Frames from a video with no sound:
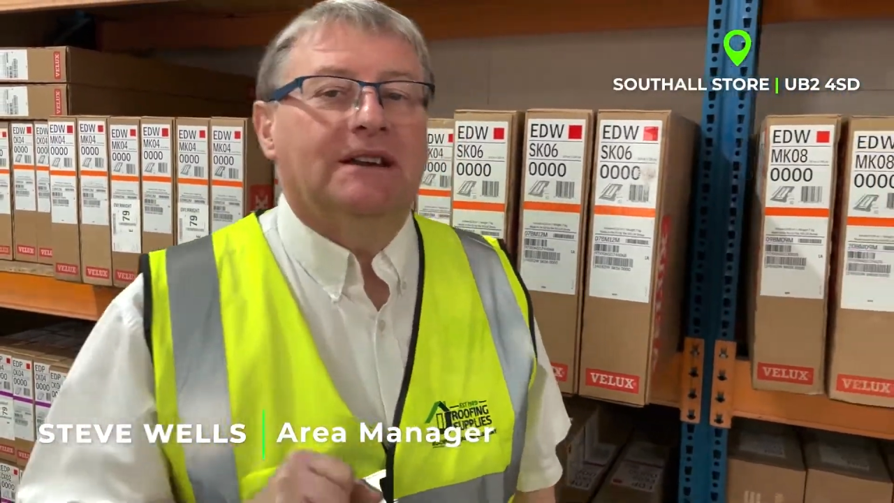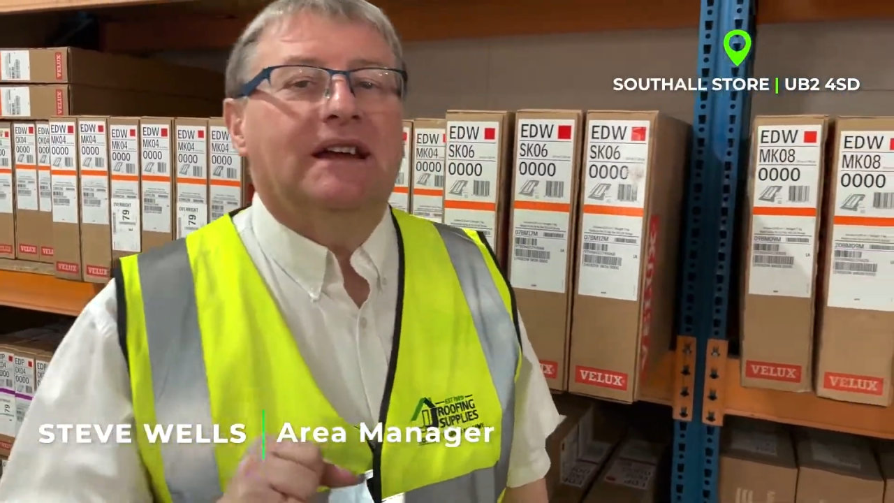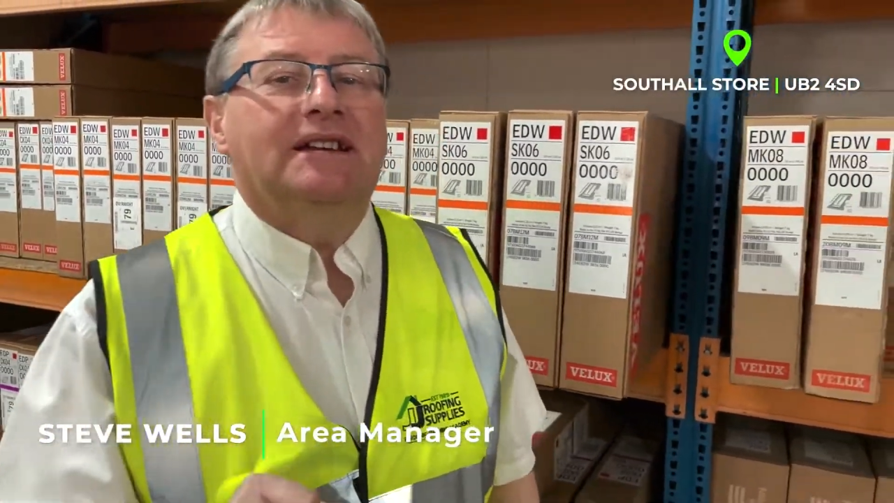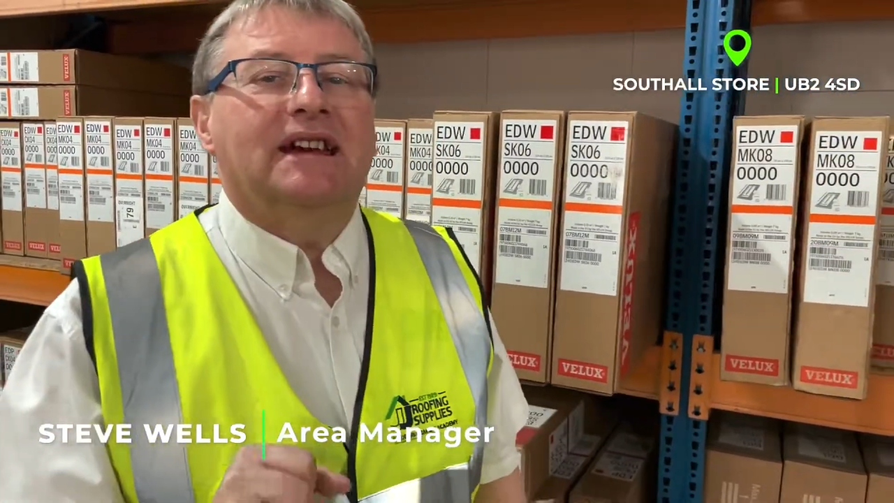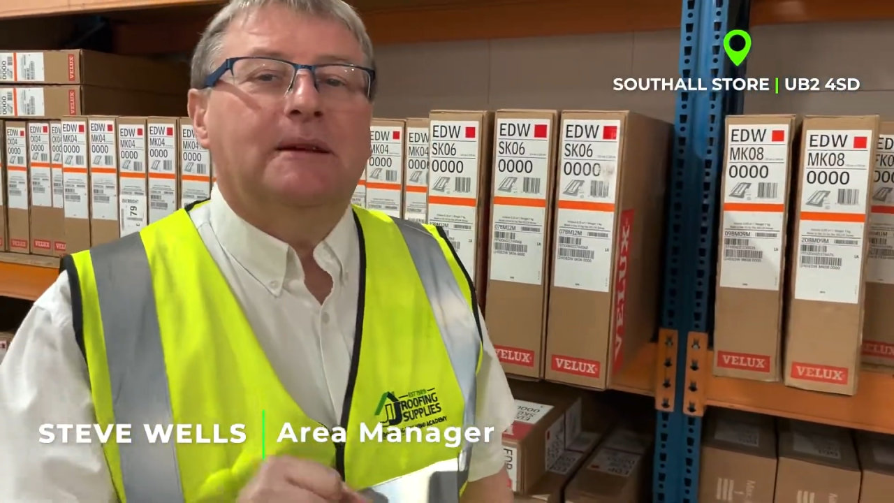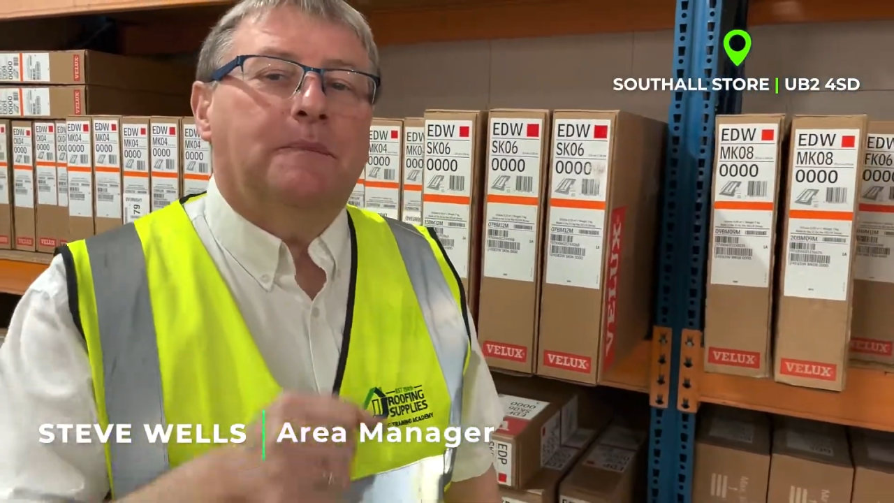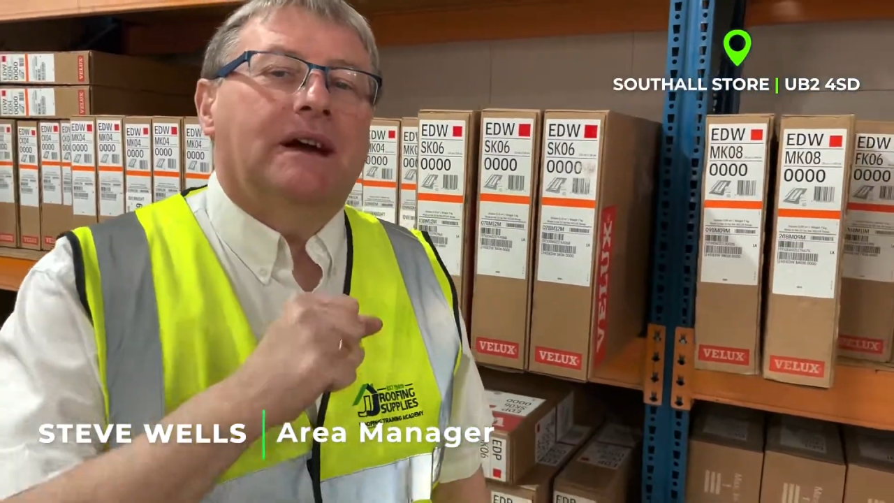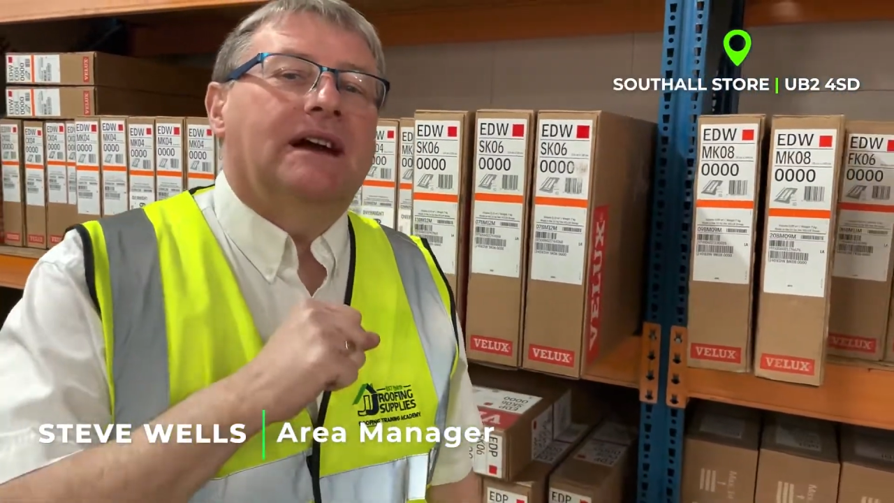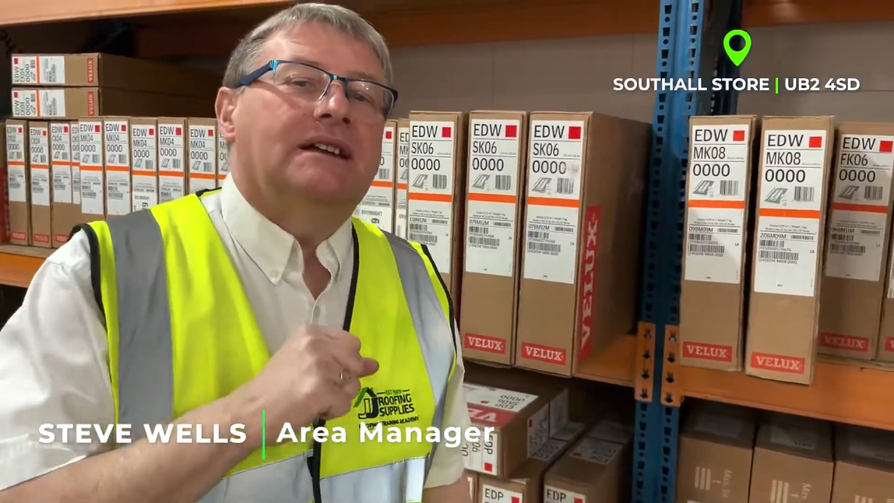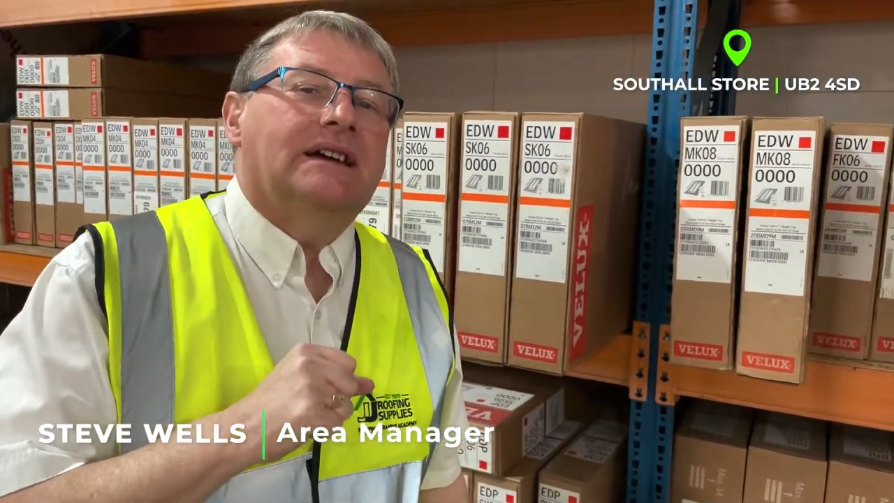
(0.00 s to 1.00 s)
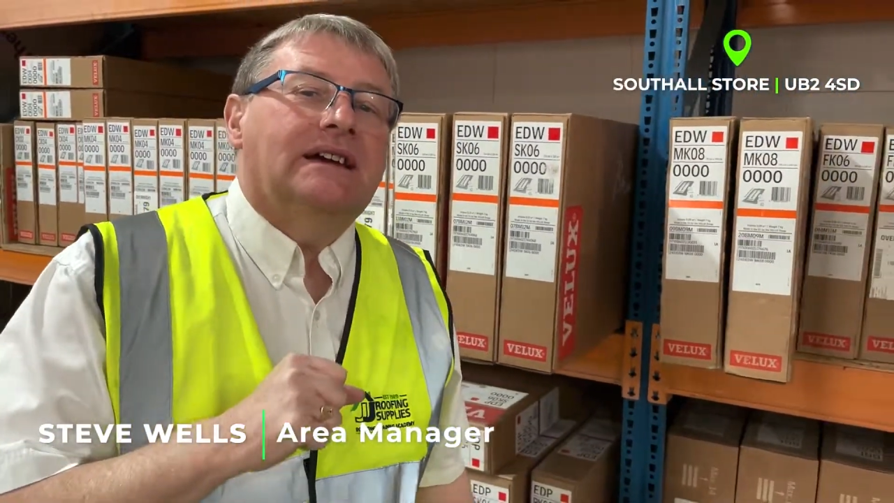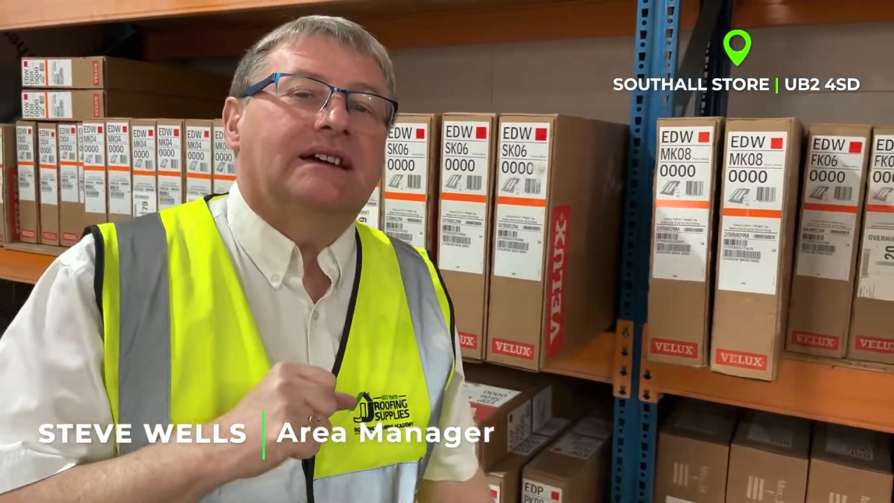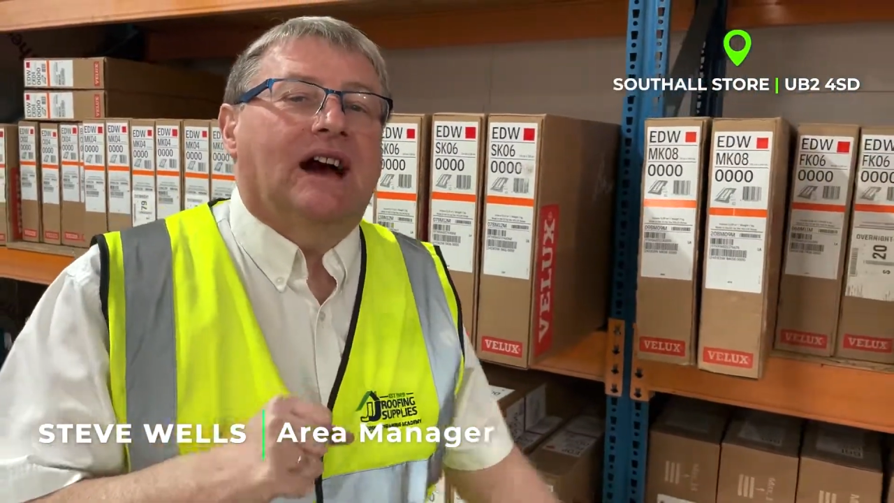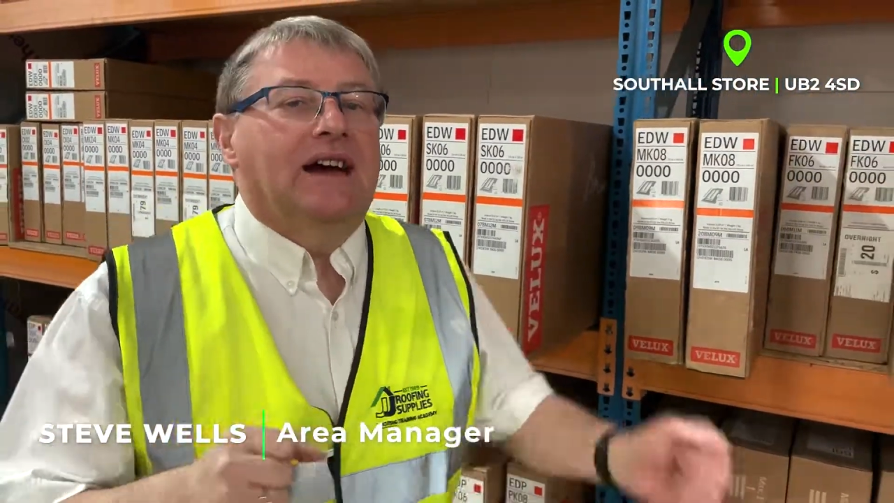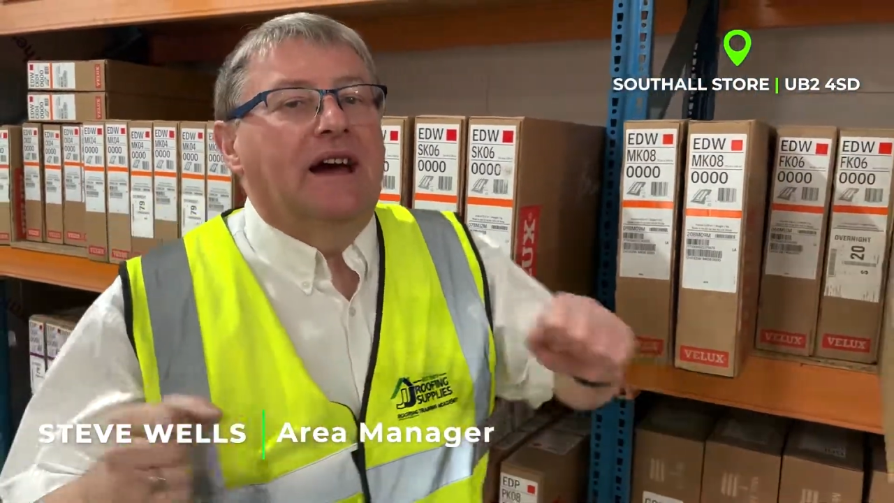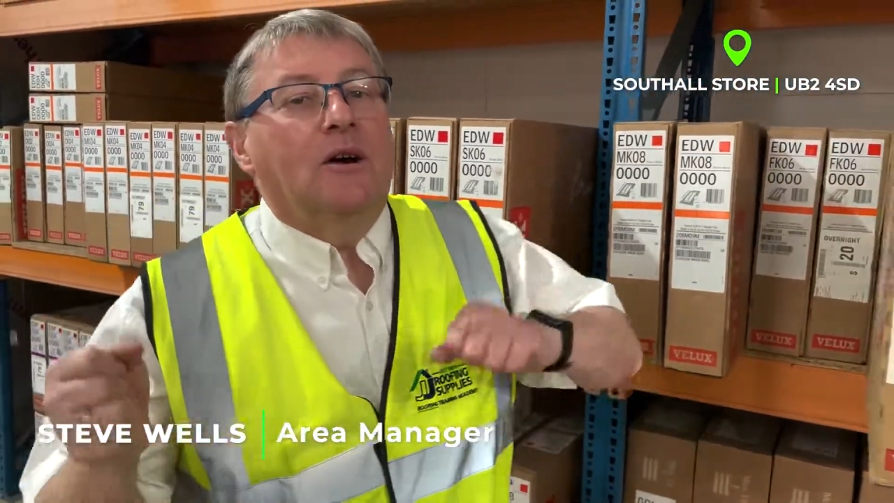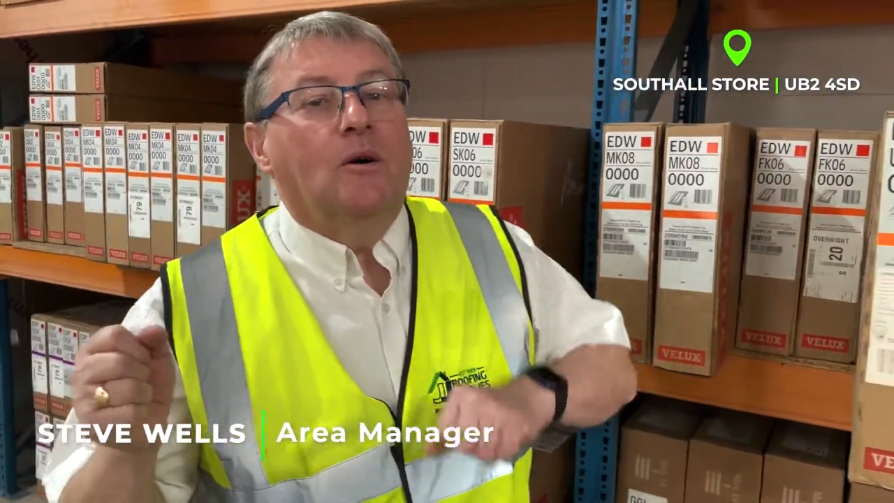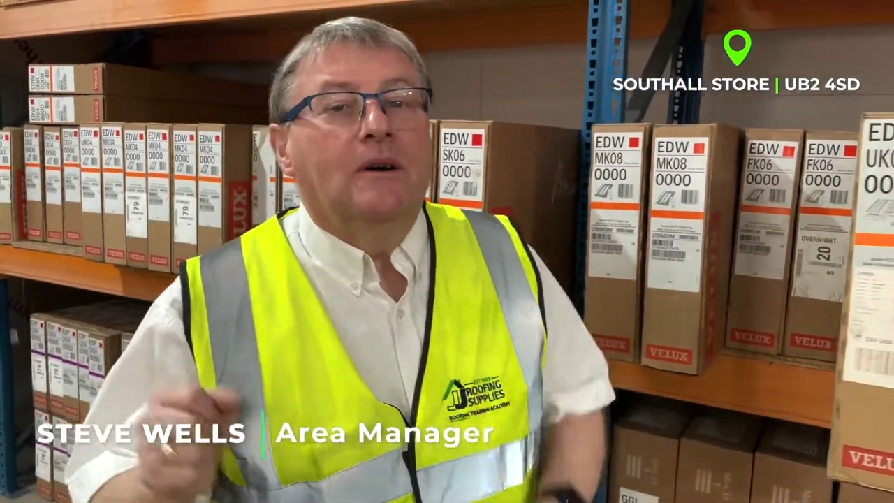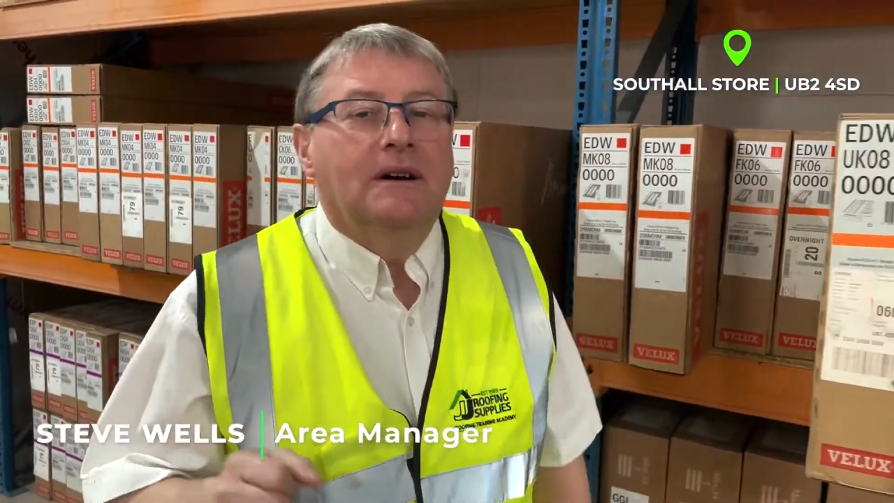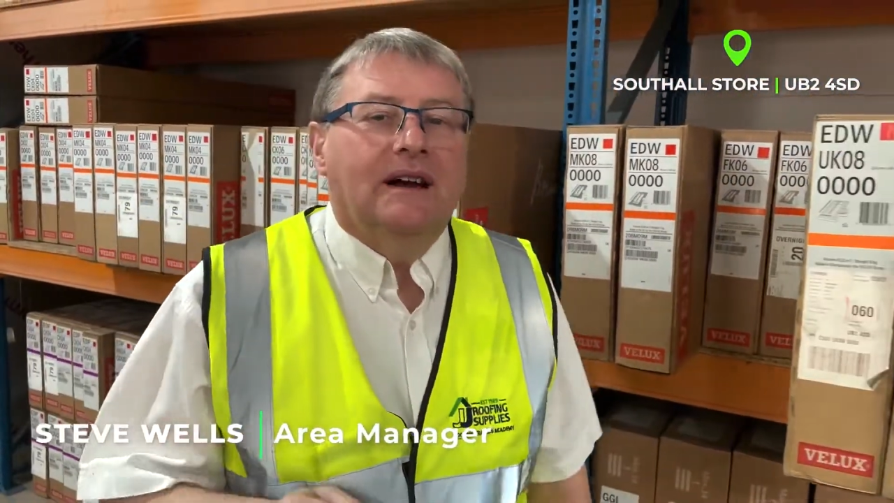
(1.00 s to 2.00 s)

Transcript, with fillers: an EDP and EKL,